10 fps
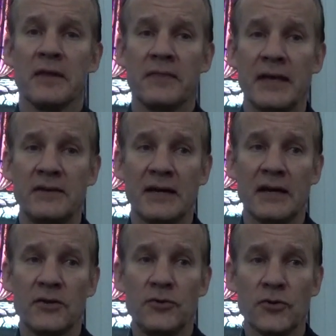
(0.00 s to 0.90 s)
that
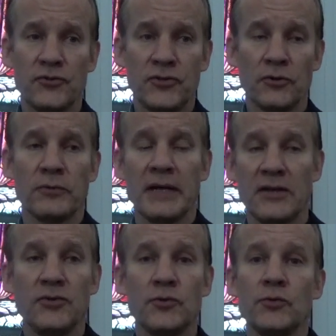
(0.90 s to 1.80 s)
your children
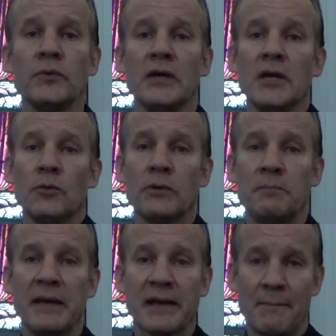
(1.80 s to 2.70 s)
and you would
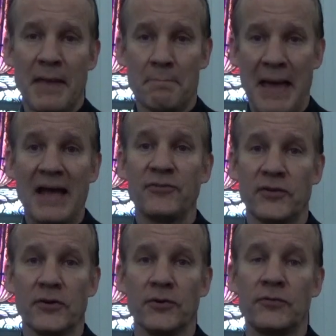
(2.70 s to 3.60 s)
become
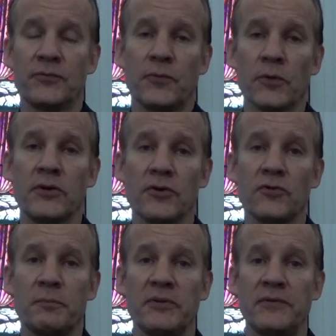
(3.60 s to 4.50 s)
ambassadors for your
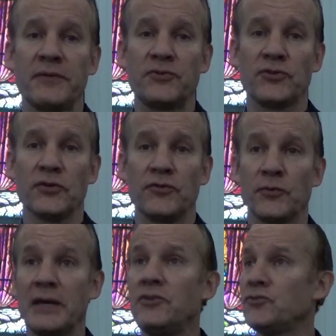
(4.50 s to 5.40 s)
specific church.
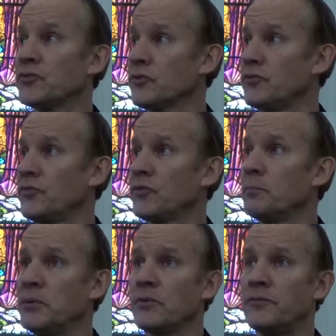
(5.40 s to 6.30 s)
So each church is so
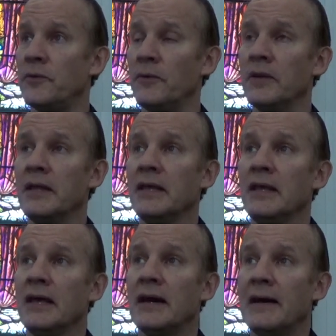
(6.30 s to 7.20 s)
beautiful
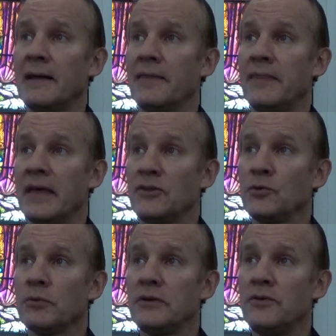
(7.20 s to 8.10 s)
that you
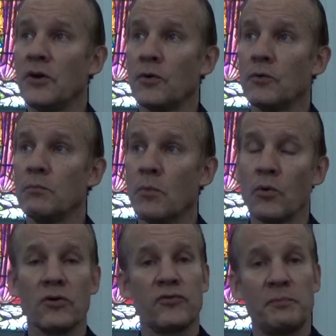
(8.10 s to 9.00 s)
would know
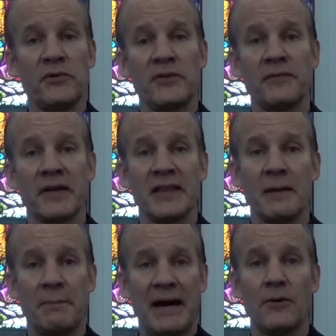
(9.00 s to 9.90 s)
more specifically
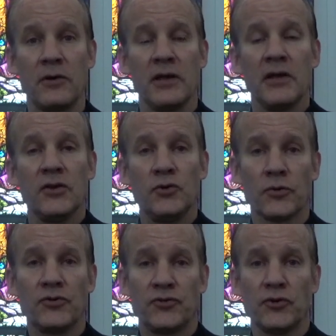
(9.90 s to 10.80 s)
about
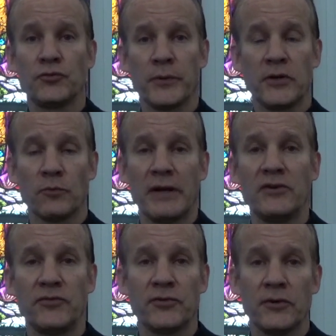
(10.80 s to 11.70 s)
your church where you're
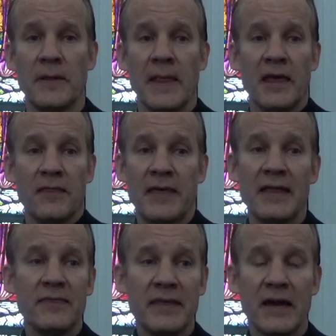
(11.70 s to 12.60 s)
registered
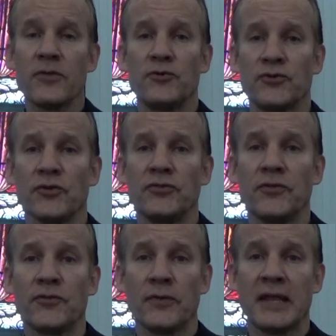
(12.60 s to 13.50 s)
than the other churches.
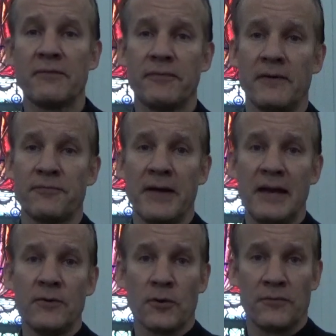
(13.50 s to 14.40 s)
So that if a
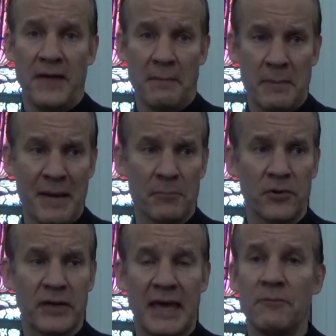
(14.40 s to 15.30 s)
friend or a family member
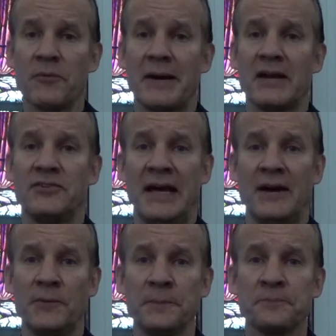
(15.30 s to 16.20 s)
came from out of
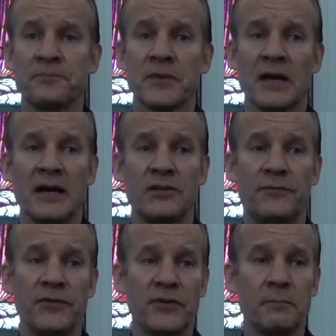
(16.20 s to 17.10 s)
town to
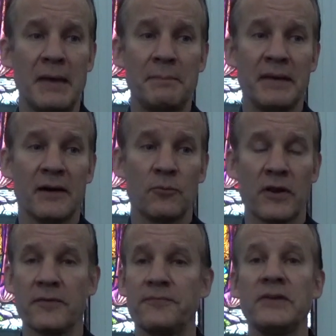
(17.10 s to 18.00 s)
visit, maybe on one
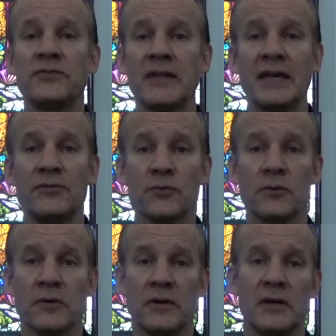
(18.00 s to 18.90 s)
of the feast days
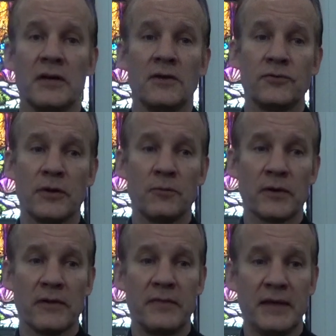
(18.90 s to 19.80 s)
or during
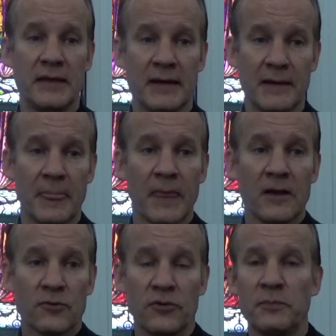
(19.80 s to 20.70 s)
one of the
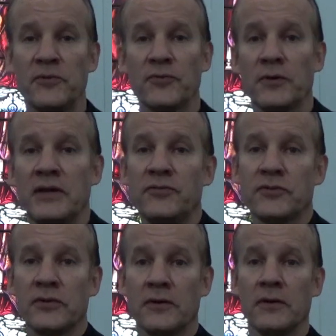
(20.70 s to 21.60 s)
Christmas or
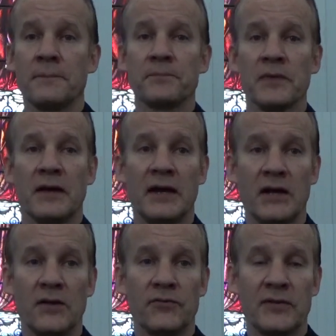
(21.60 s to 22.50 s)
Easter
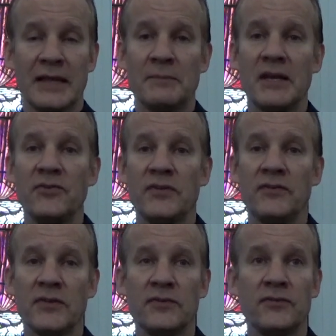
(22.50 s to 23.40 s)
solemnity
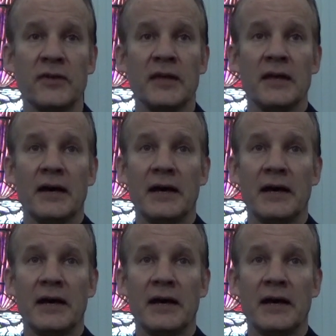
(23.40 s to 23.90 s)
seasons,